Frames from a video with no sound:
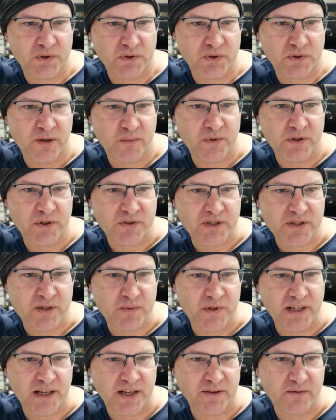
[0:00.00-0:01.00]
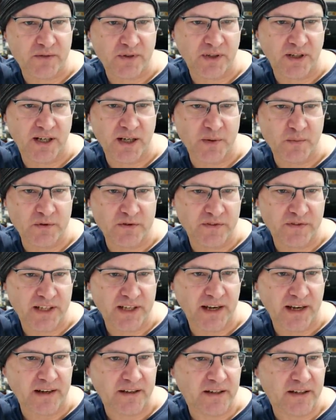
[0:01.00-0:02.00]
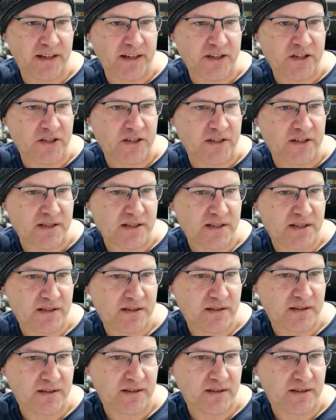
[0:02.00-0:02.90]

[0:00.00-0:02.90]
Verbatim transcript: terminals to be unreliable for CAN connections.